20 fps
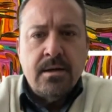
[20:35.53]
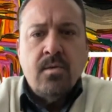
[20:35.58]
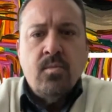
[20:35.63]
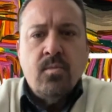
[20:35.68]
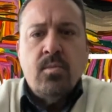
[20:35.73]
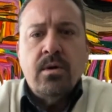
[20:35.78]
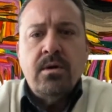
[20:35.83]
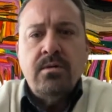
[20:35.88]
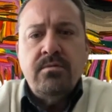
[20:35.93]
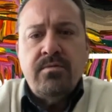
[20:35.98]

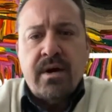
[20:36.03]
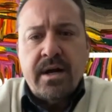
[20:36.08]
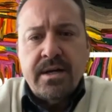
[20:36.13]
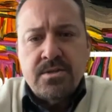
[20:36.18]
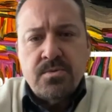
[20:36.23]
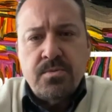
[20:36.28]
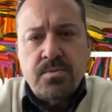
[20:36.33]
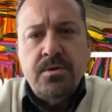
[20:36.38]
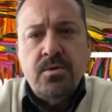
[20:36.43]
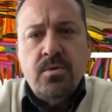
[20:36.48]
what
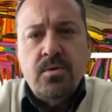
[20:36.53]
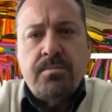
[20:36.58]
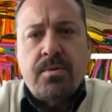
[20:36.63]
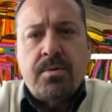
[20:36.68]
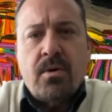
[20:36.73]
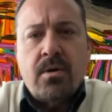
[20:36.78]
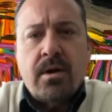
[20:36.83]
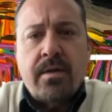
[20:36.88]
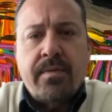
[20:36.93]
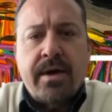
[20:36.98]
advice would you
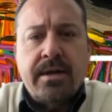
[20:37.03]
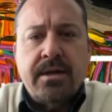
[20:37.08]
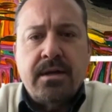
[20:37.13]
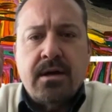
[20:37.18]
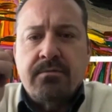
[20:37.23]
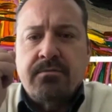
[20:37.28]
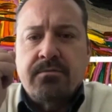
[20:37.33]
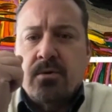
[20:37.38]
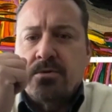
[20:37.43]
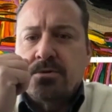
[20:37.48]
impart on that
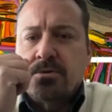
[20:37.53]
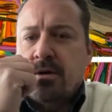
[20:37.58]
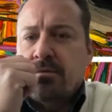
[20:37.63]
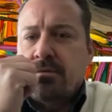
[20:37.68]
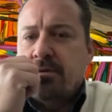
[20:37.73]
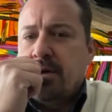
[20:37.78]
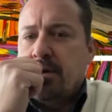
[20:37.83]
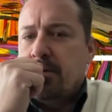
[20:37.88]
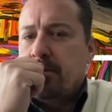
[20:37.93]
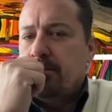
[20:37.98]
young version of
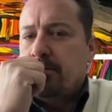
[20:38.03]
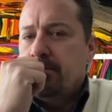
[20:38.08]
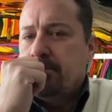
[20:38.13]
you?